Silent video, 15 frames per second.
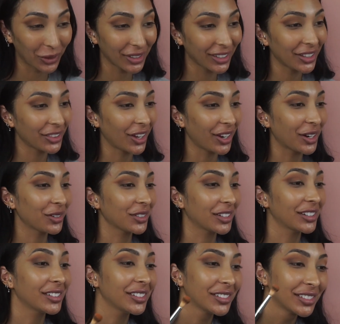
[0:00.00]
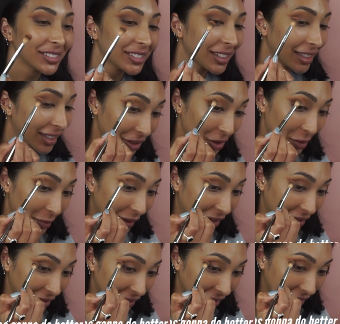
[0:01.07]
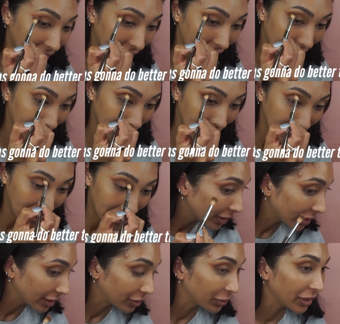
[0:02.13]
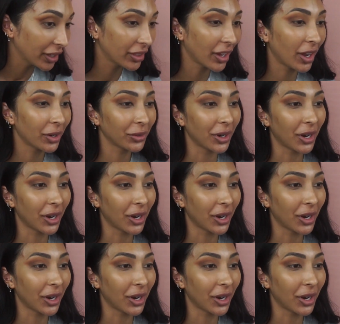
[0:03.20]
really thought I was gonna do better than this, and we thought